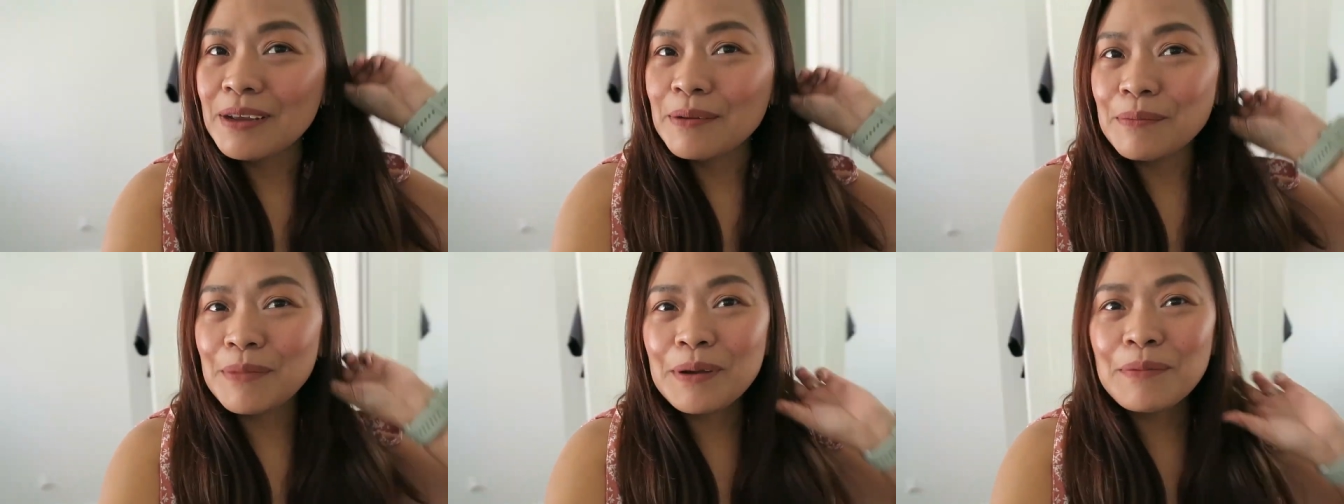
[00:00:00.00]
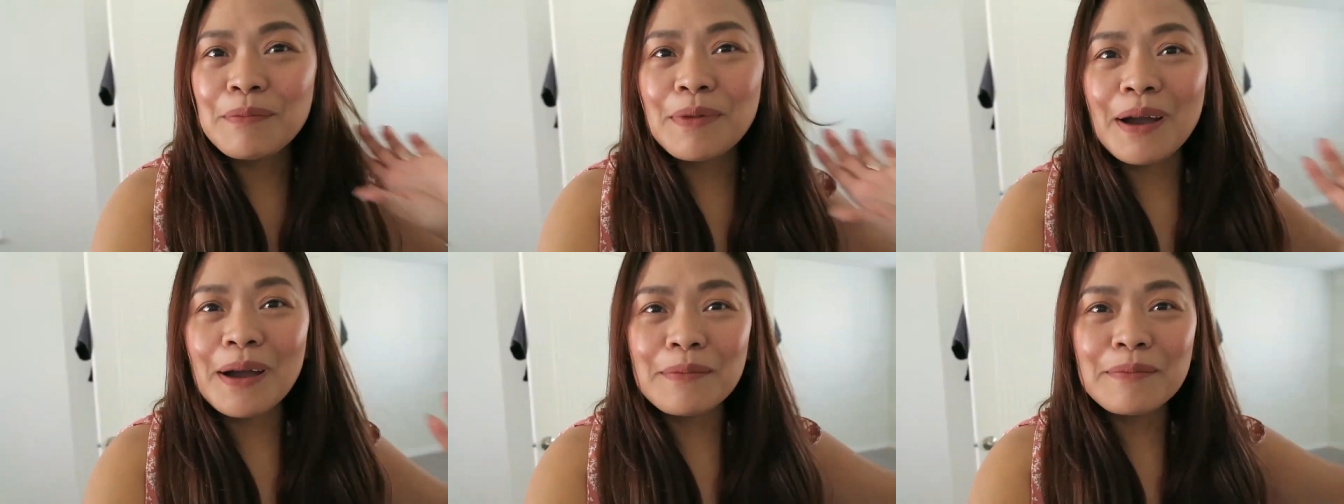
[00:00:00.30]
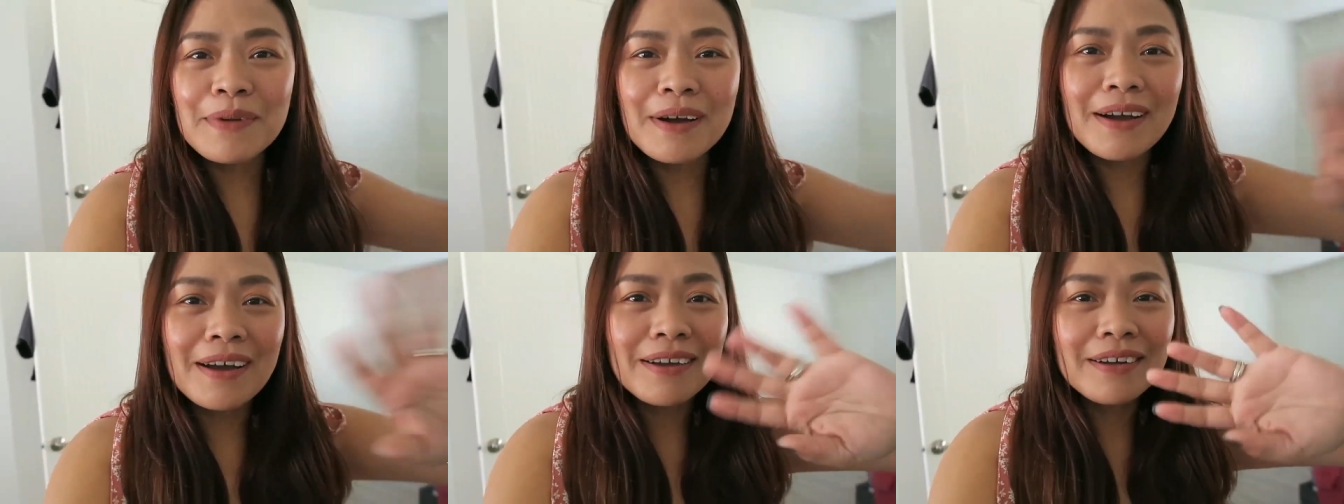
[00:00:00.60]
My
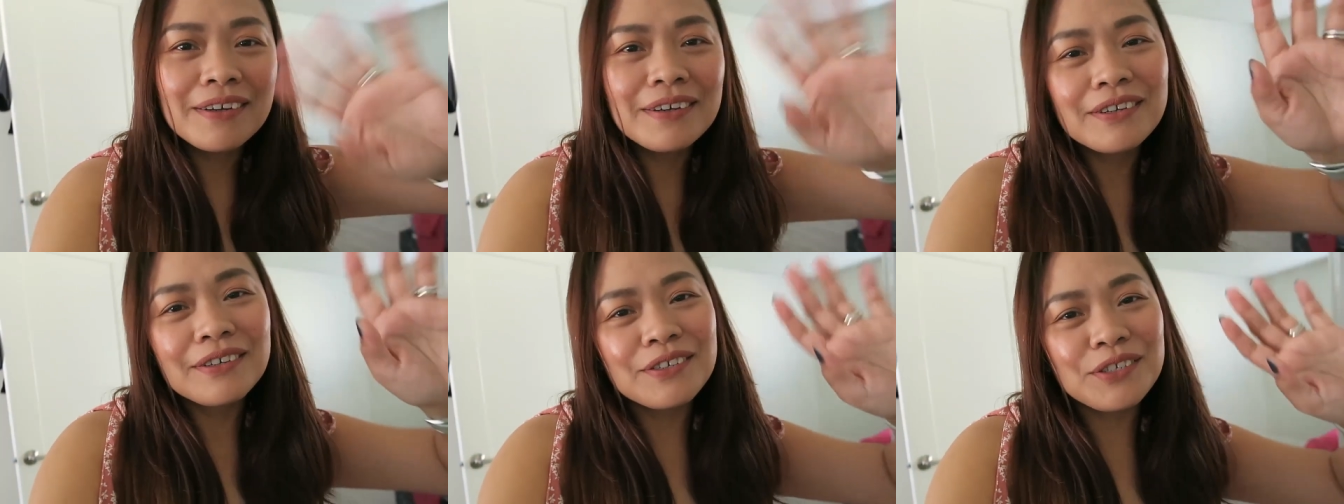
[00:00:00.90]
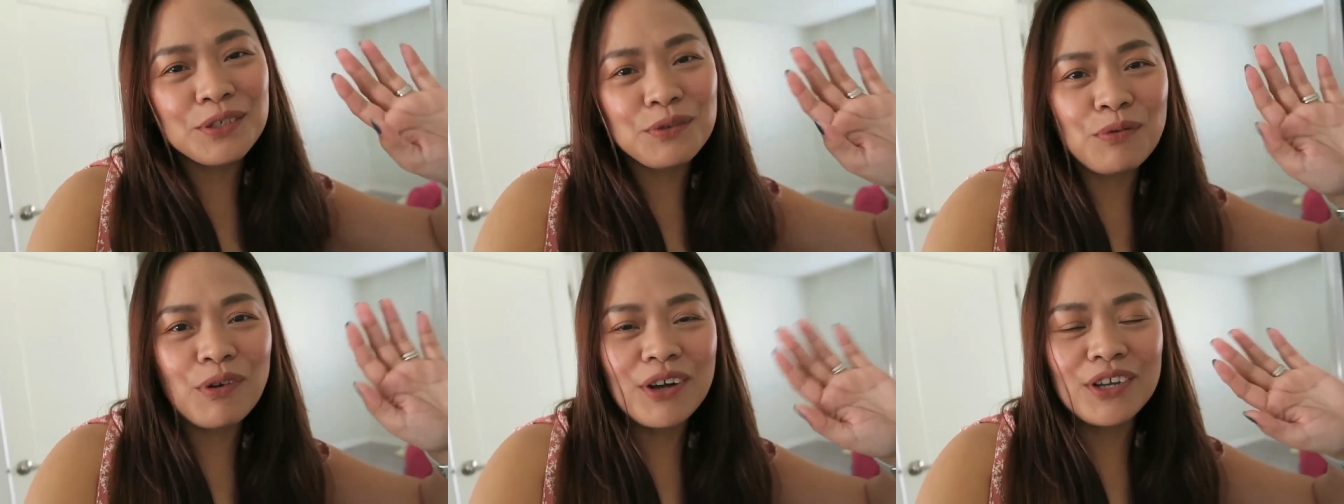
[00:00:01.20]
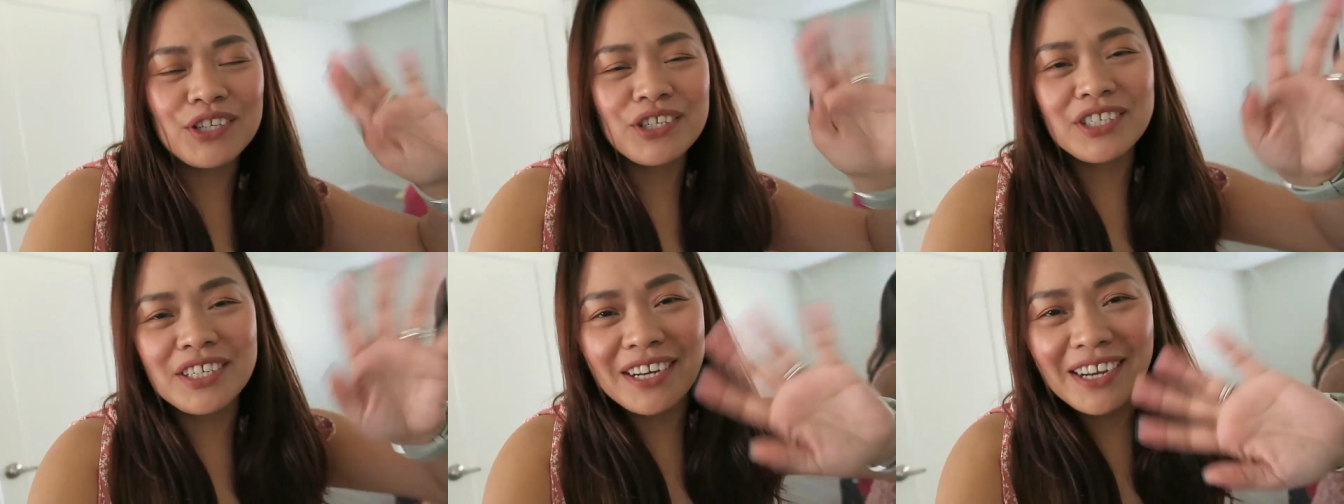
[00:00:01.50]
mama is
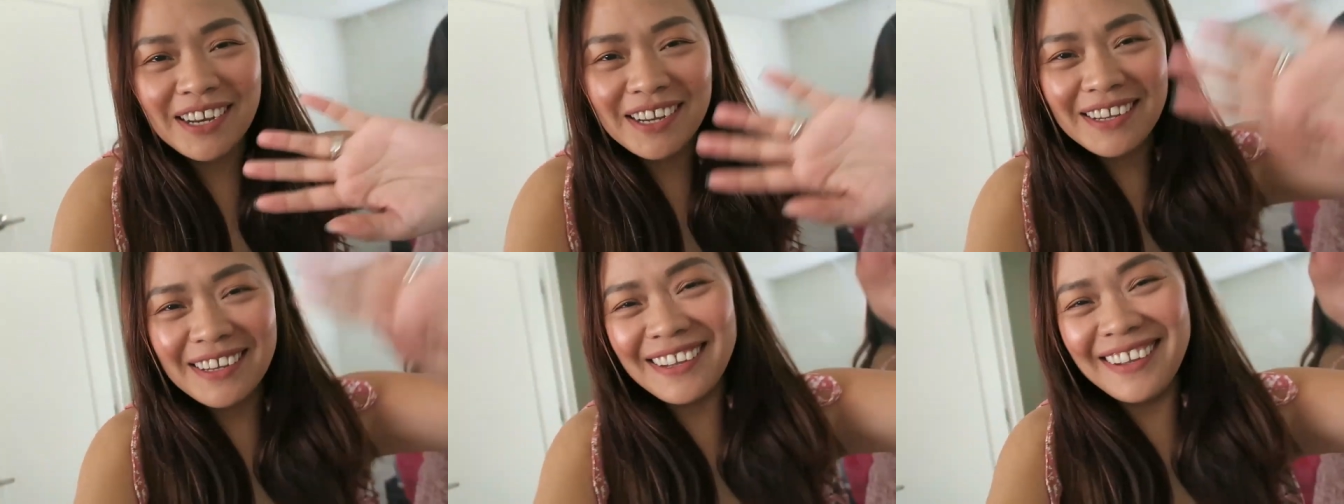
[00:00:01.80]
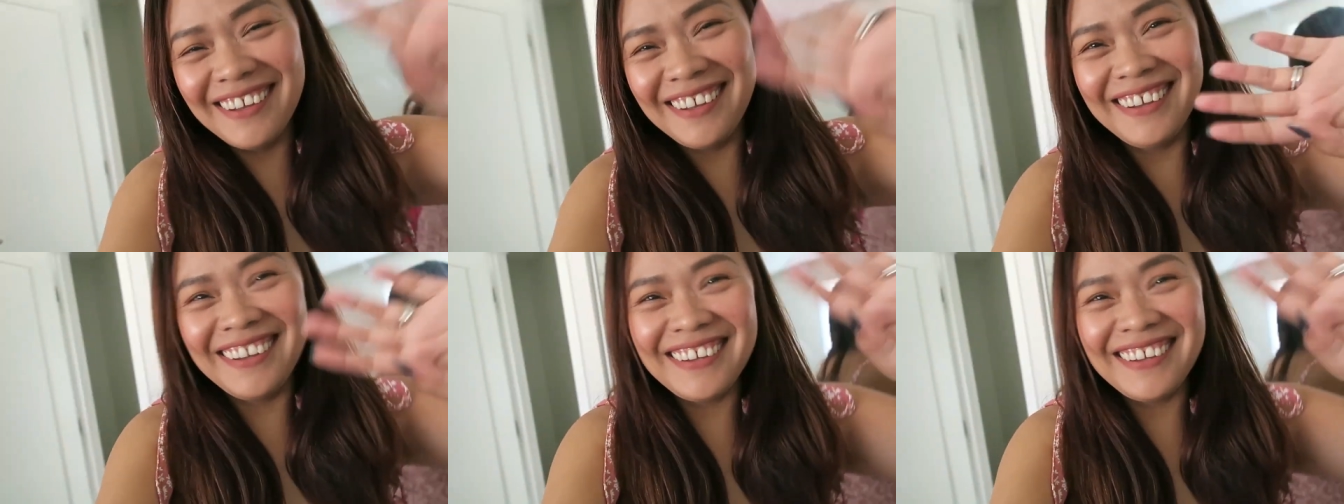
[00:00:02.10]
watching.